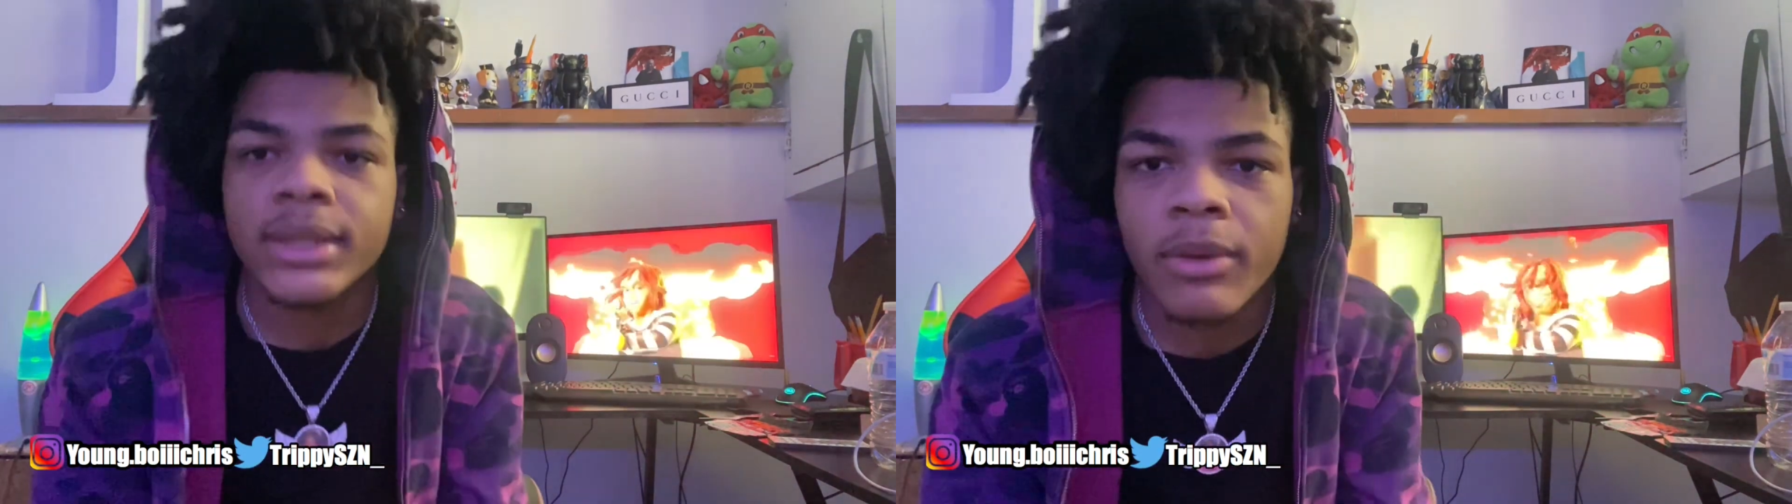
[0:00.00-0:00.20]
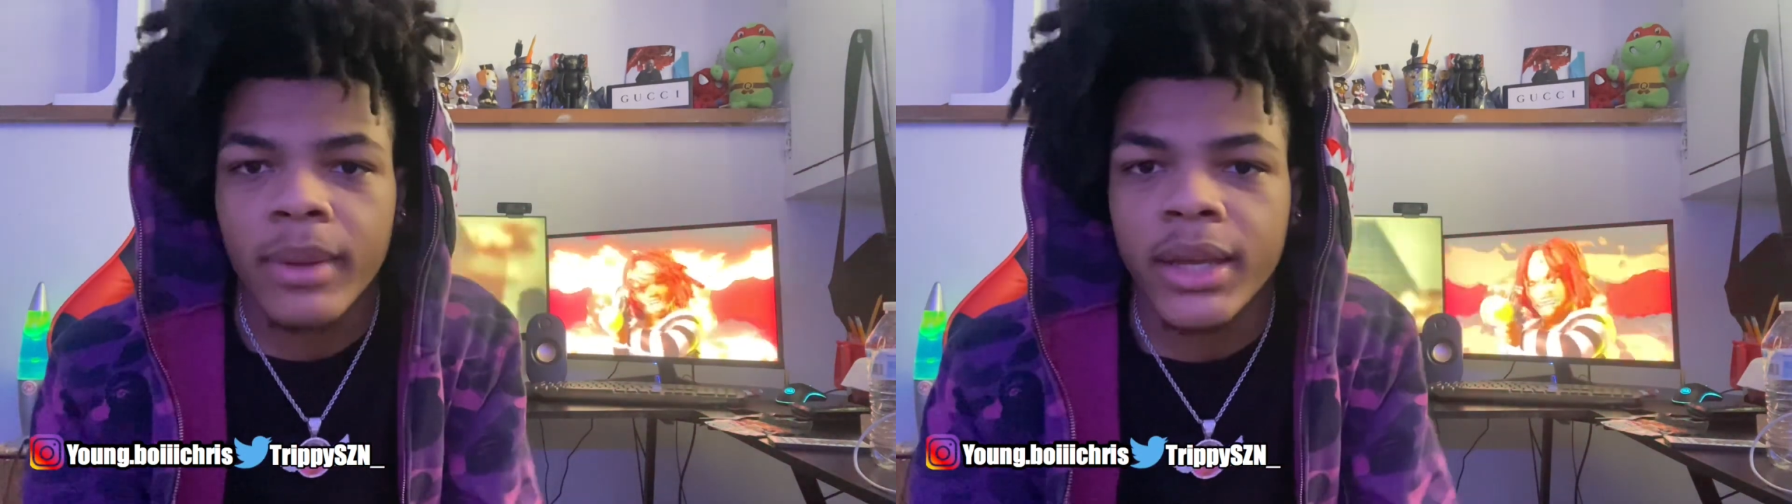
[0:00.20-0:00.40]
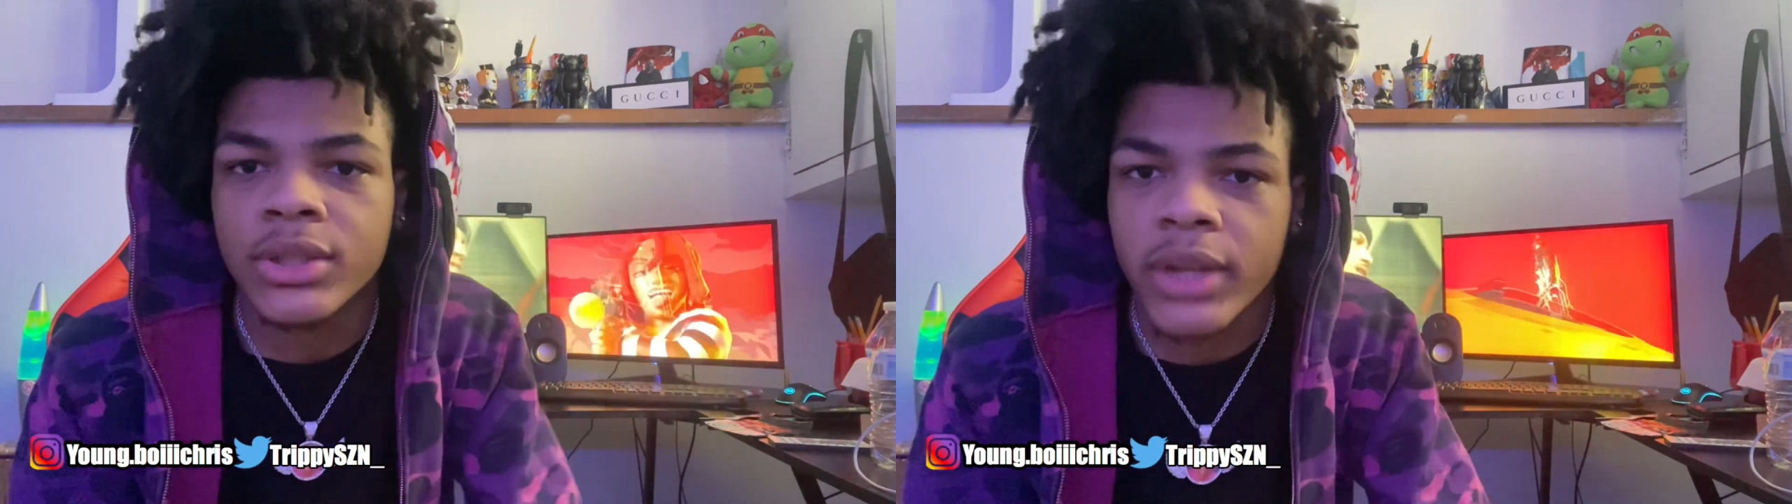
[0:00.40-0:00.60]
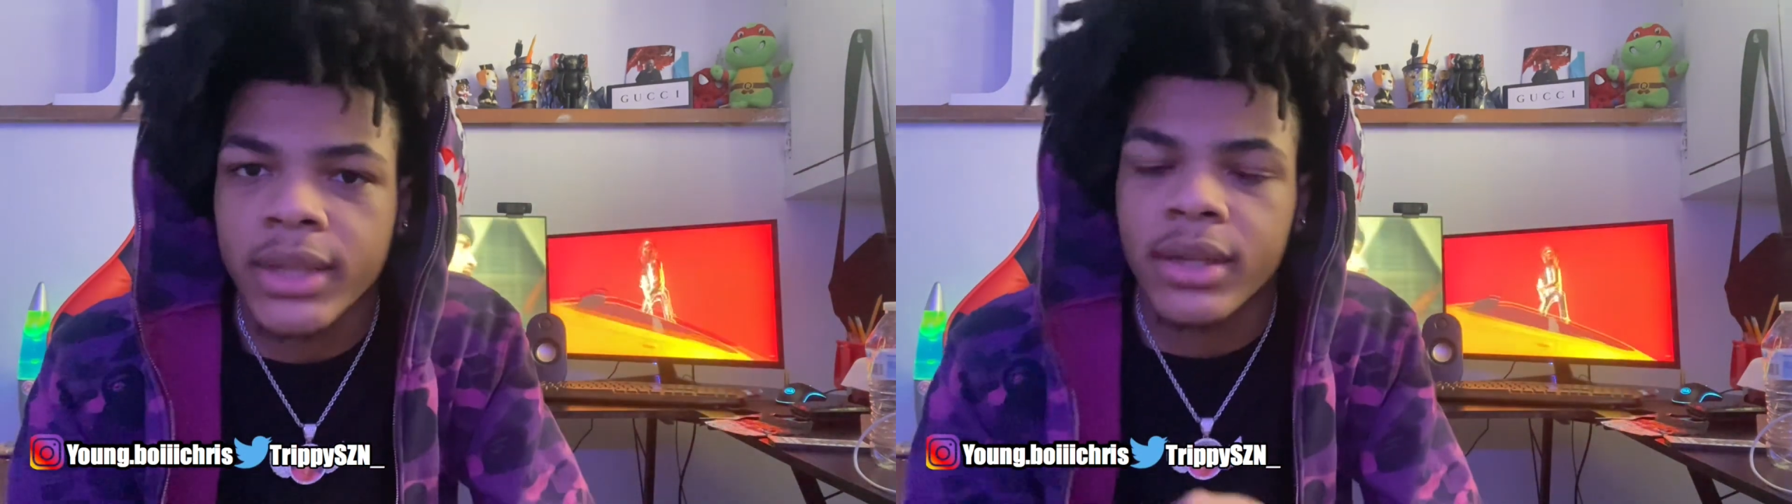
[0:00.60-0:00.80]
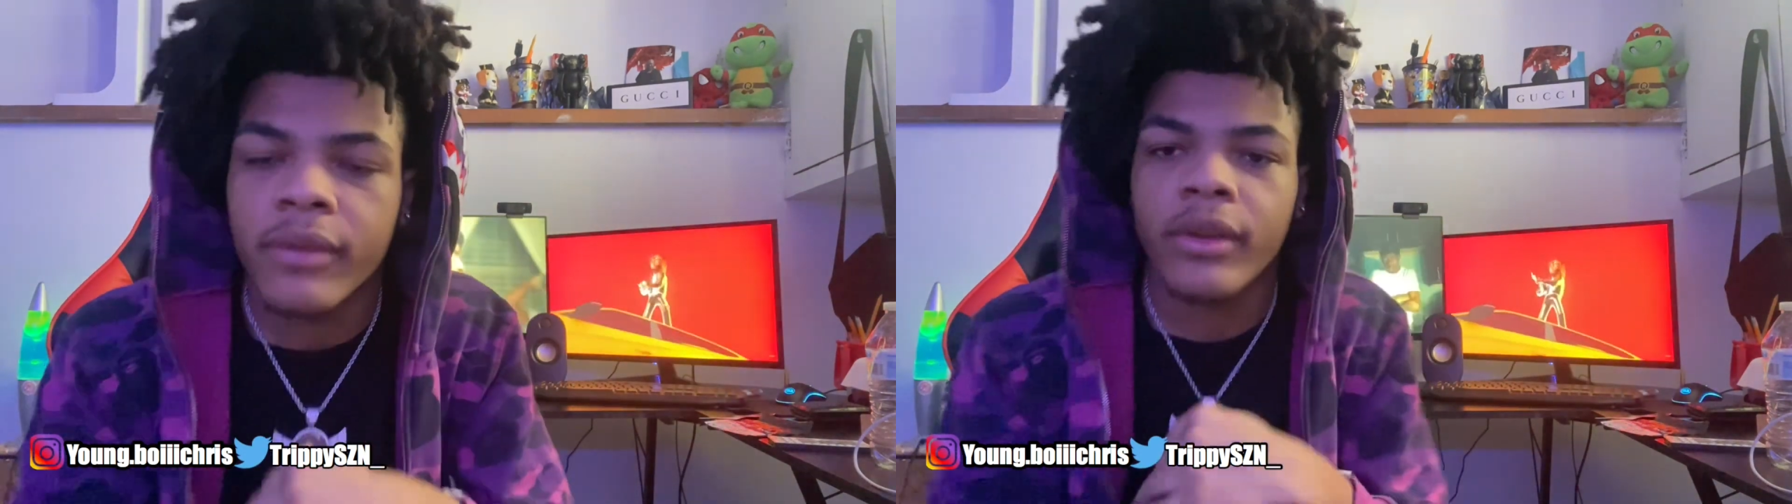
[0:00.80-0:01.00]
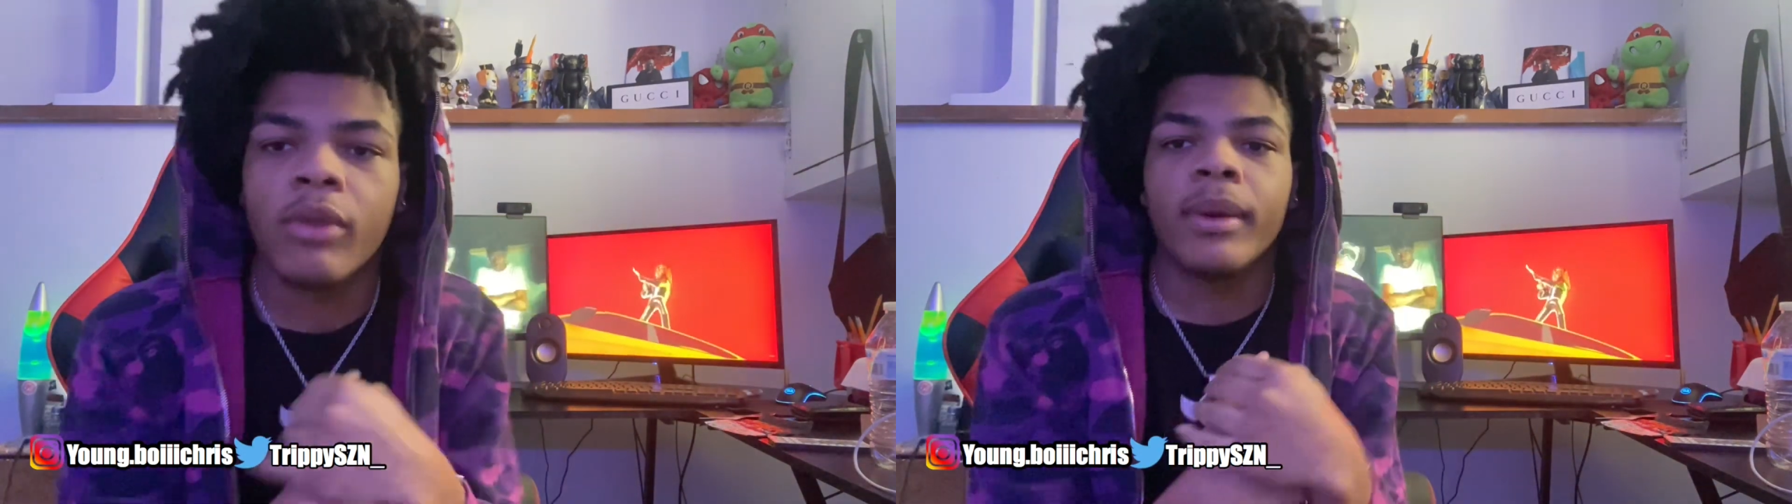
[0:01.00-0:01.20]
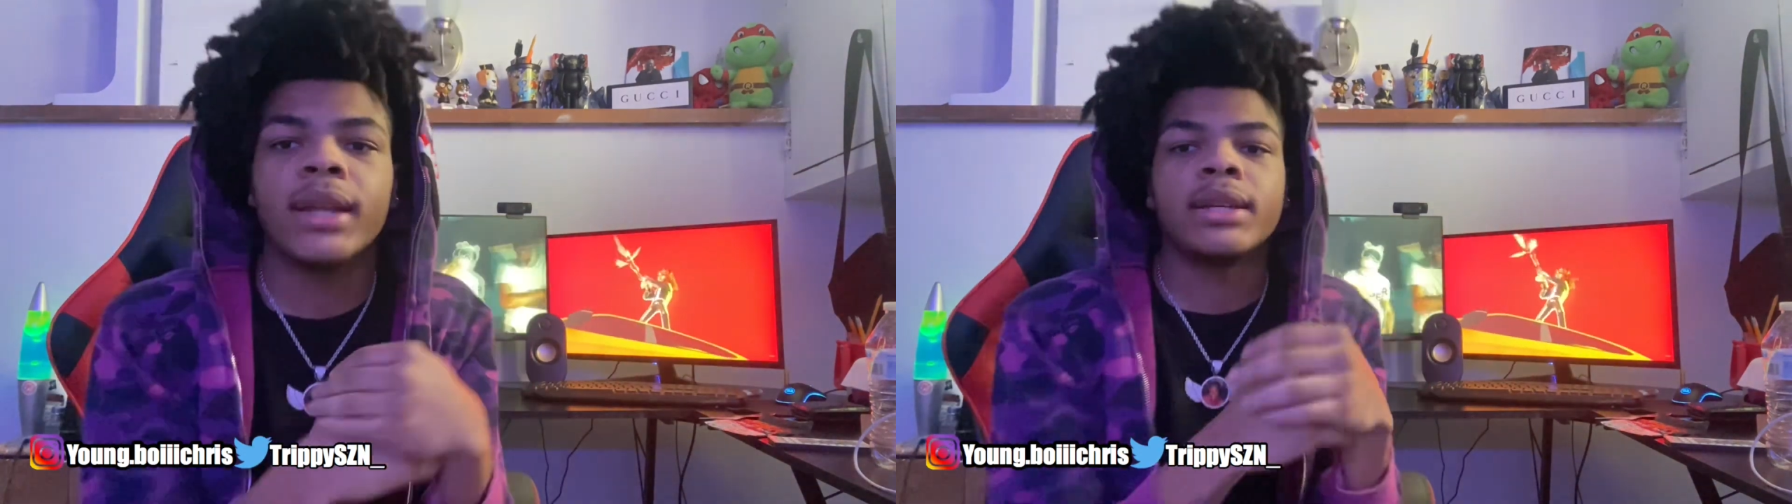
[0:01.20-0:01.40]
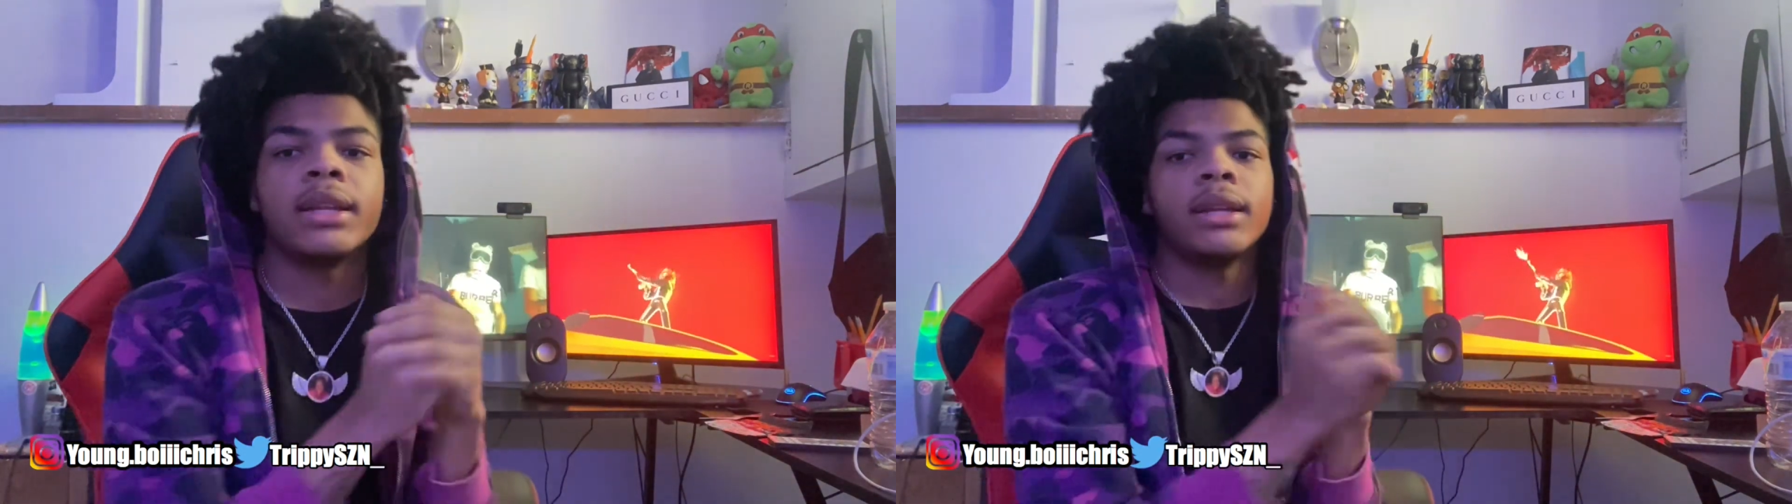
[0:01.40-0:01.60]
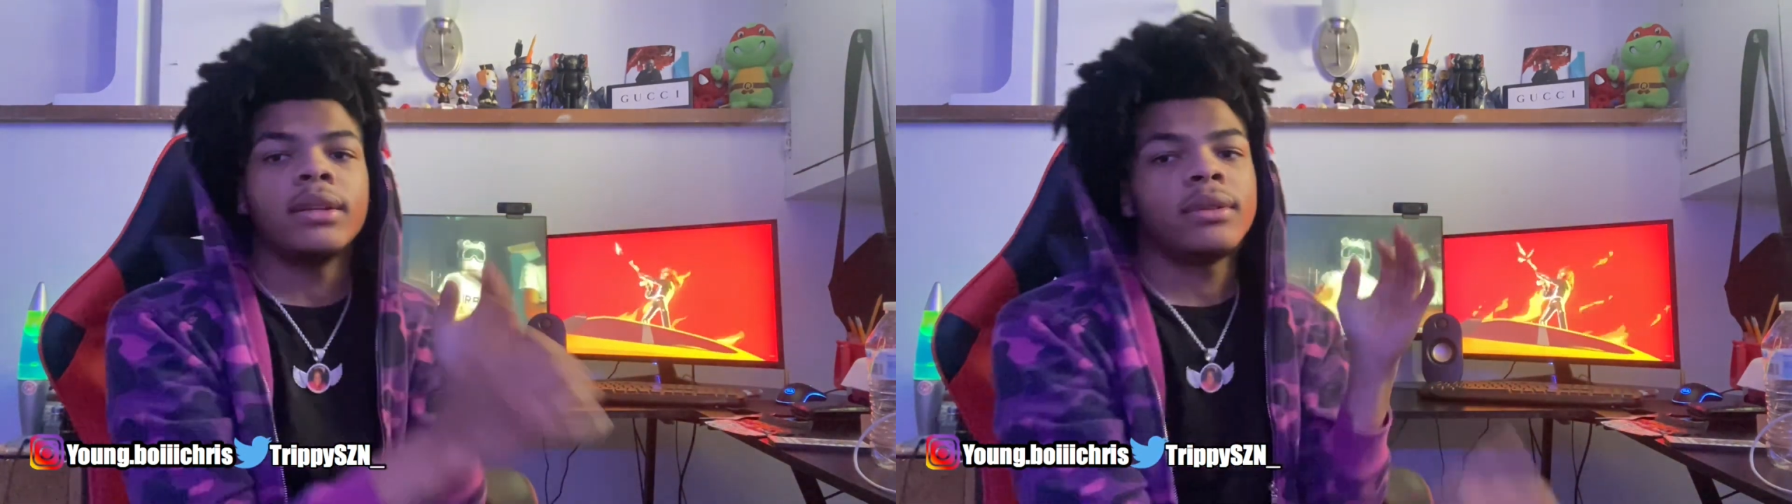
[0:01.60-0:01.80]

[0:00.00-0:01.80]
we're gonna get straight into the video, man. Let's get it.